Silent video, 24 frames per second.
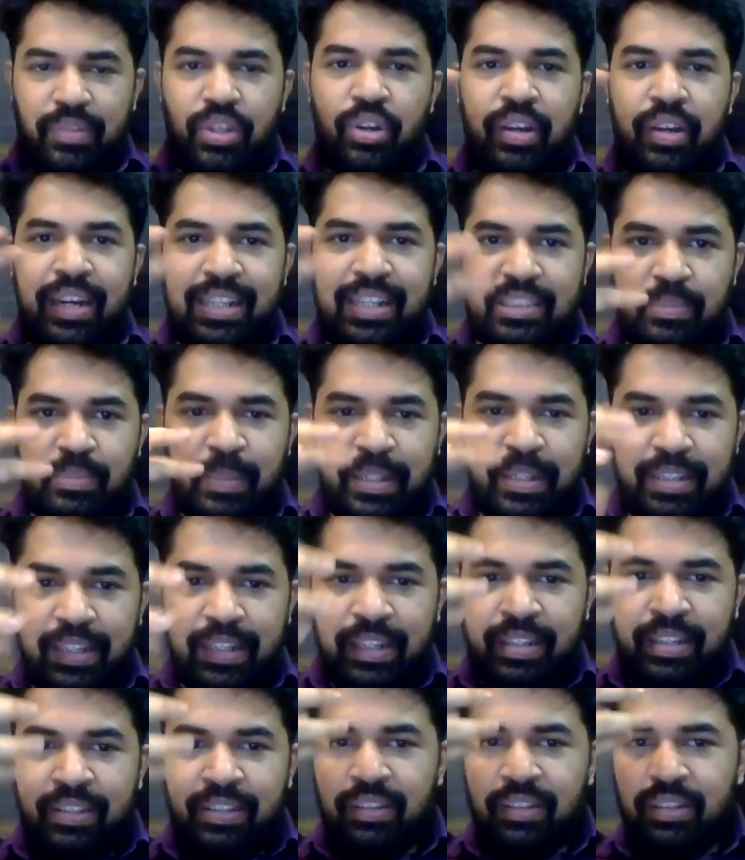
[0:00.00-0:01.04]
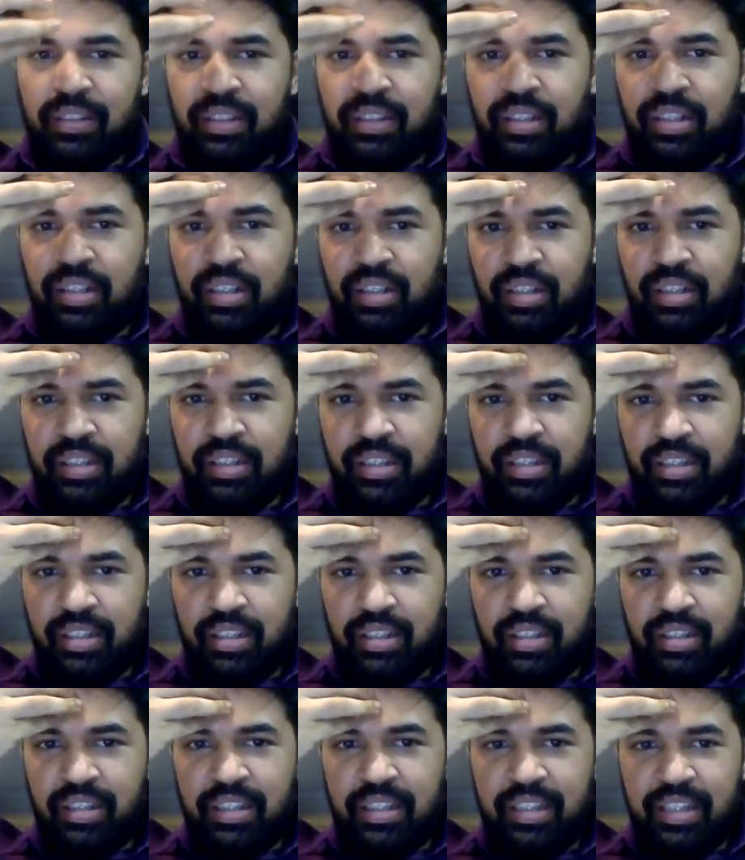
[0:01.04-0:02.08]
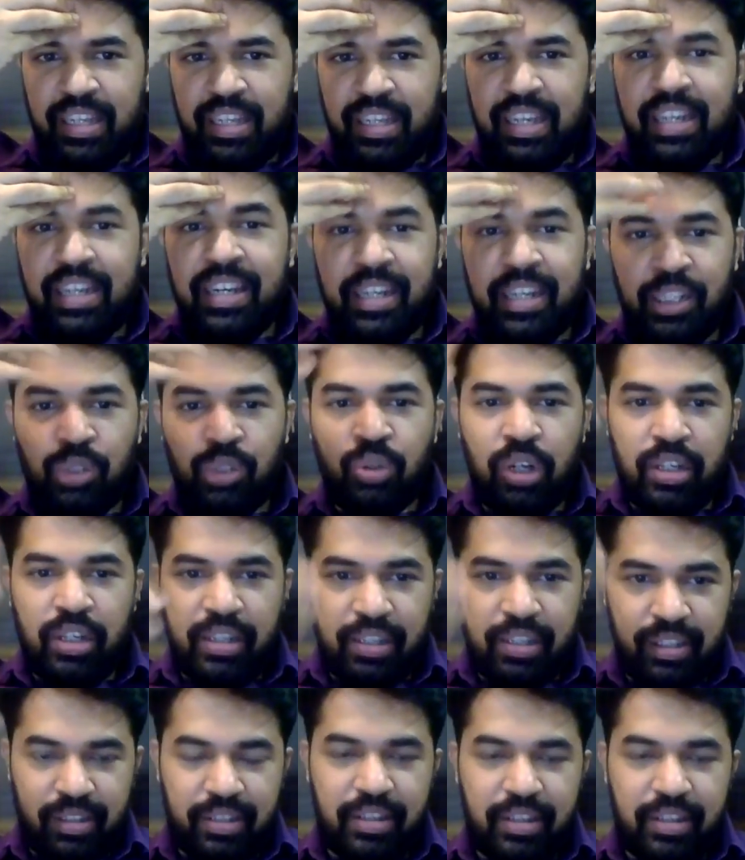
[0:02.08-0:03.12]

you are expecting the healing to occur,